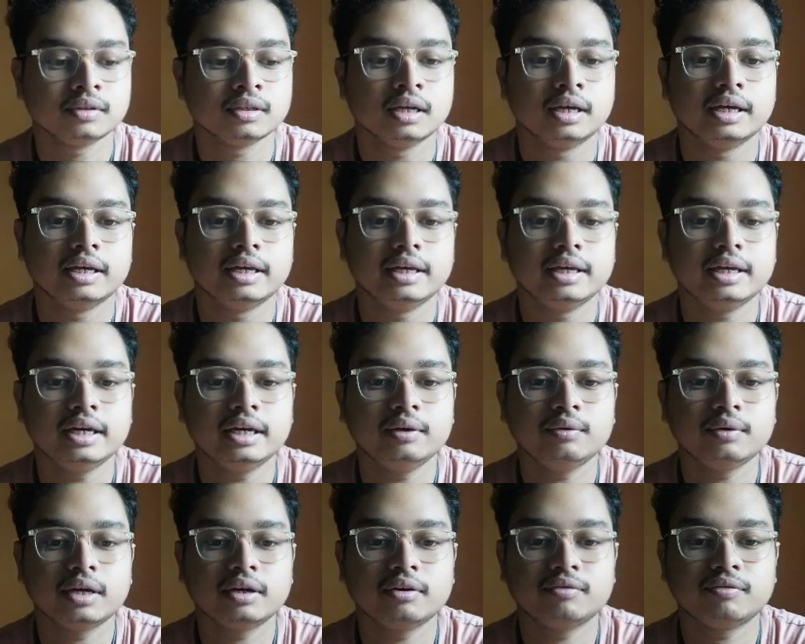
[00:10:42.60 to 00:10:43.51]
Here
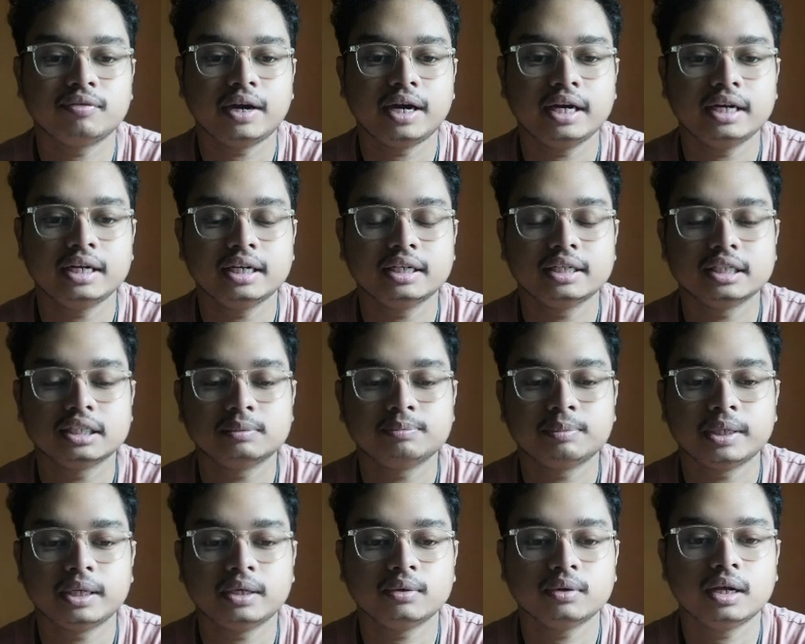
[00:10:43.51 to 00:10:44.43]
you can find that this
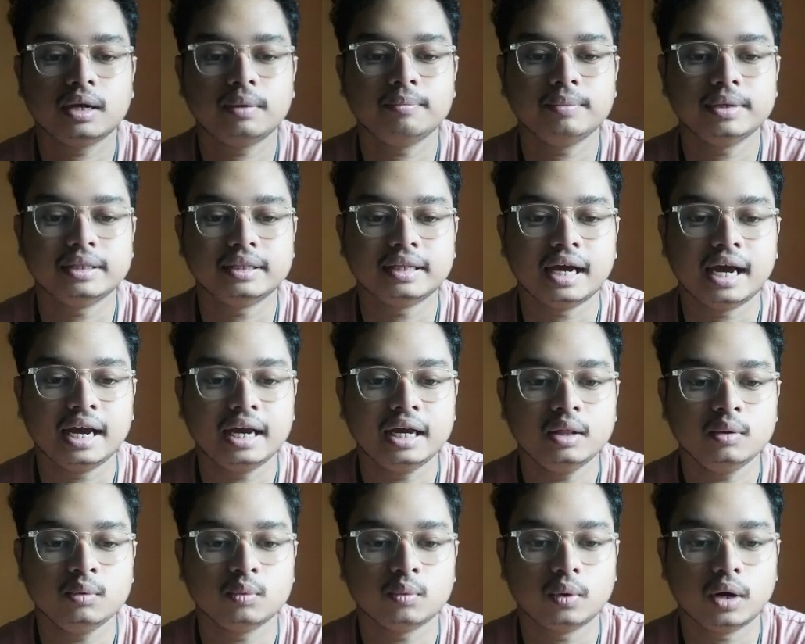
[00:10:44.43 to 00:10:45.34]
particular
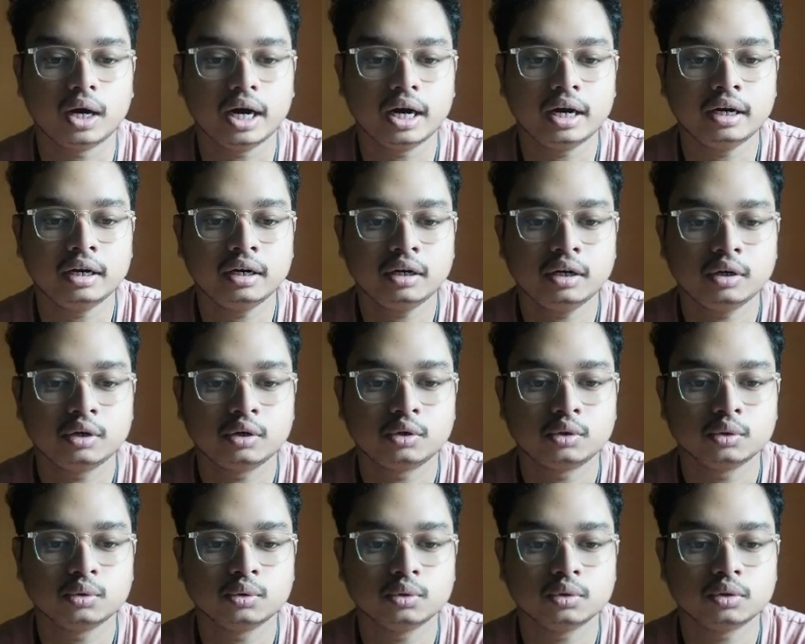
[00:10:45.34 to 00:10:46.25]
methyl 1,
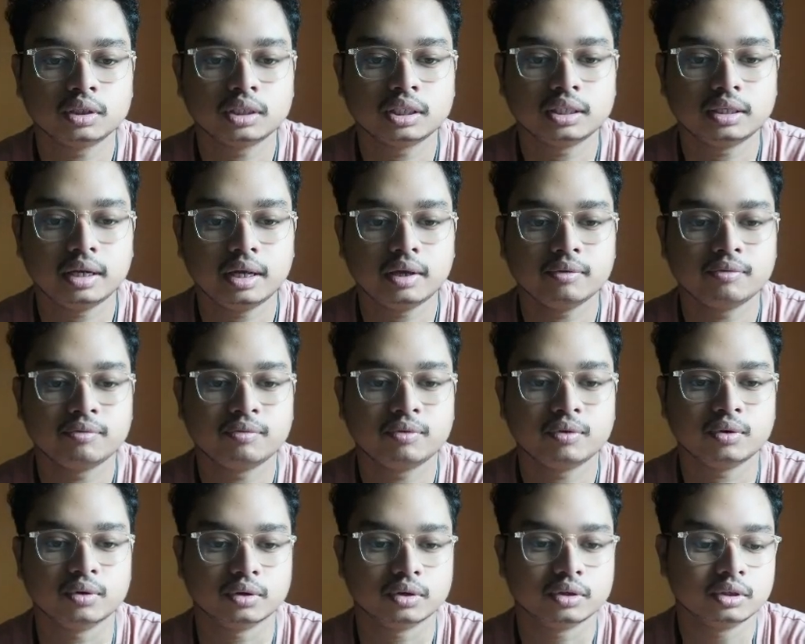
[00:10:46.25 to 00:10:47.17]
2, 3,
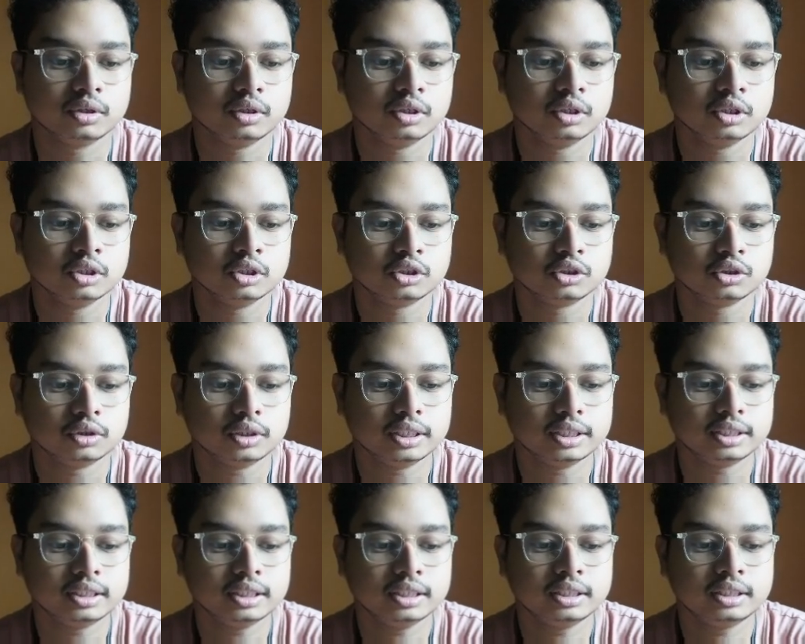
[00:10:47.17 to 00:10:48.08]
4. So
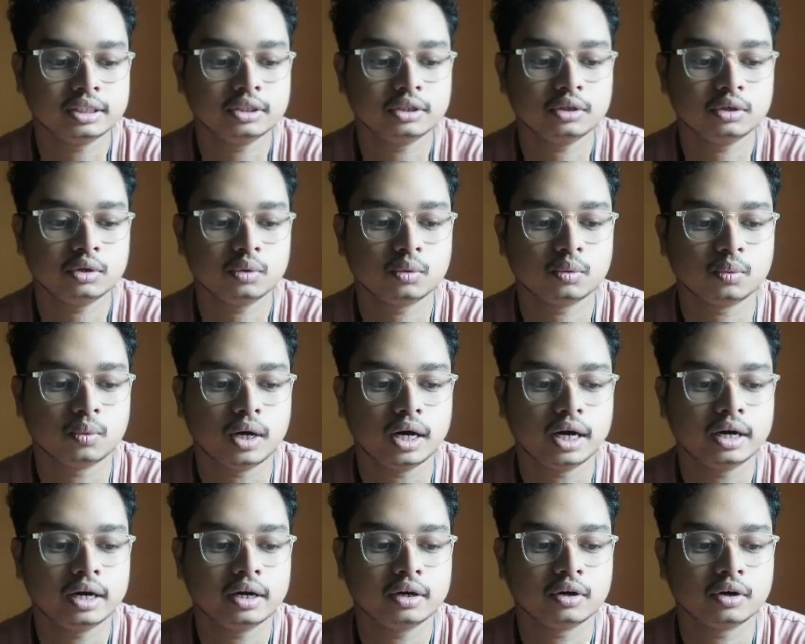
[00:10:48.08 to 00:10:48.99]
this is your
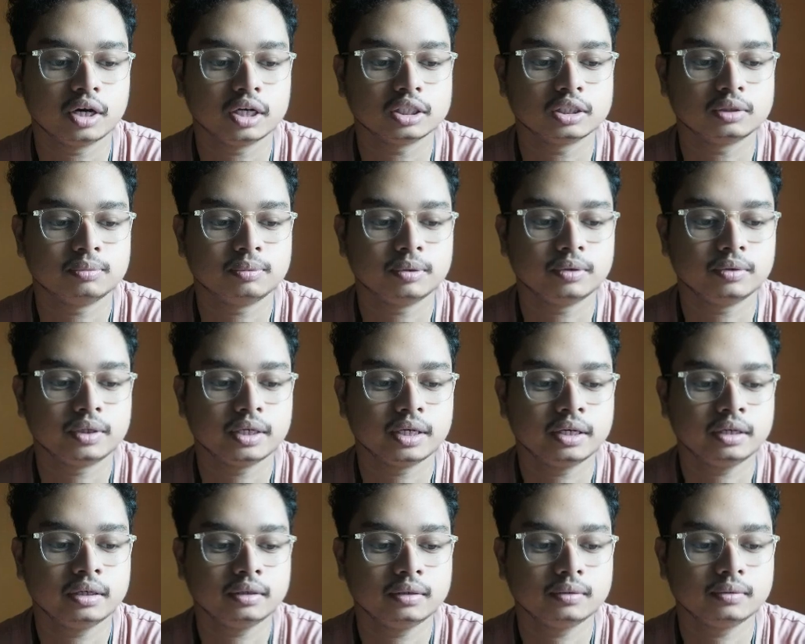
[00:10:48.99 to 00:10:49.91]
1 Gauge
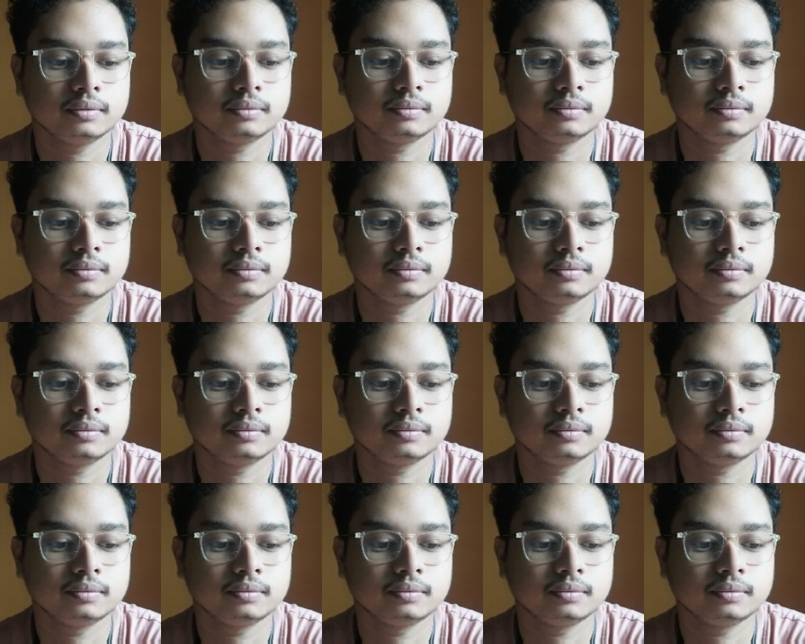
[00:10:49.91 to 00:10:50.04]
butane